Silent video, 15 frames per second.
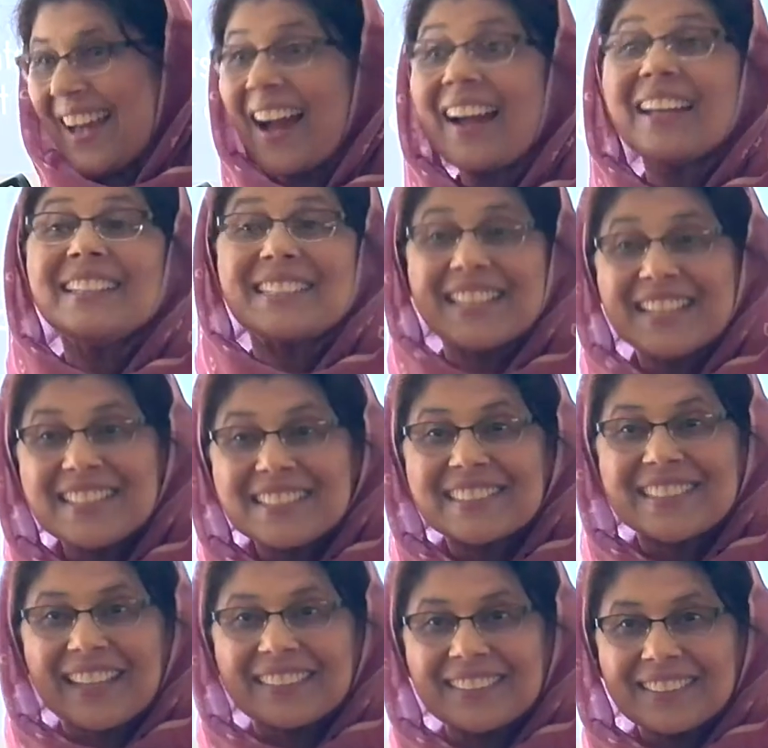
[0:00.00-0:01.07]
I taste
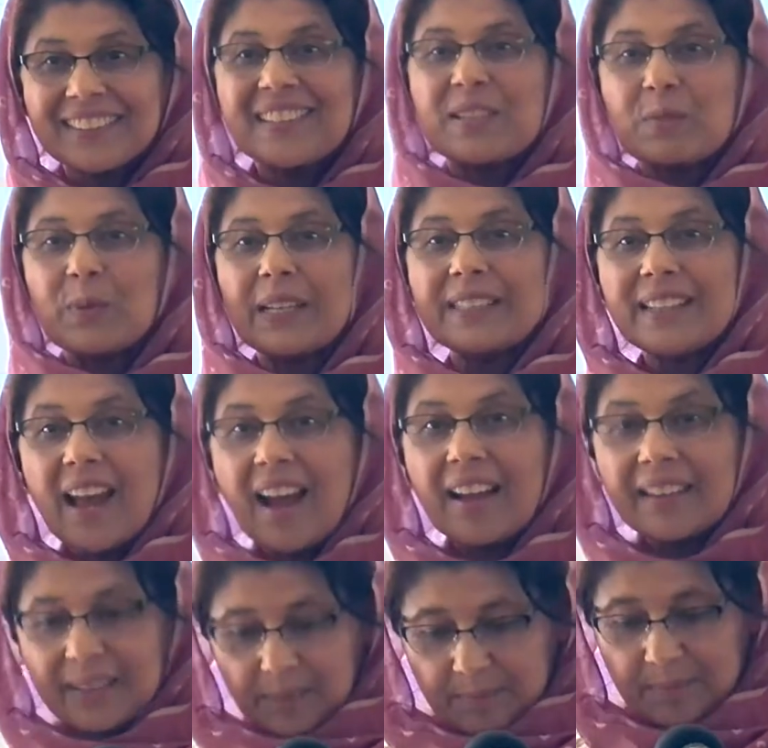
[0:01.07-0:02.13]
that when I
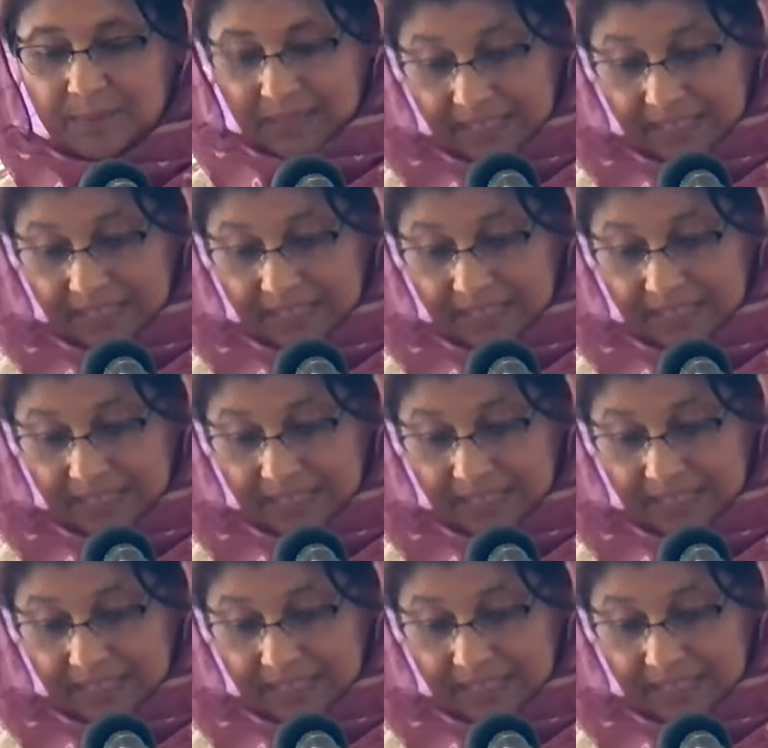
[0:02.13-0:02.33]
am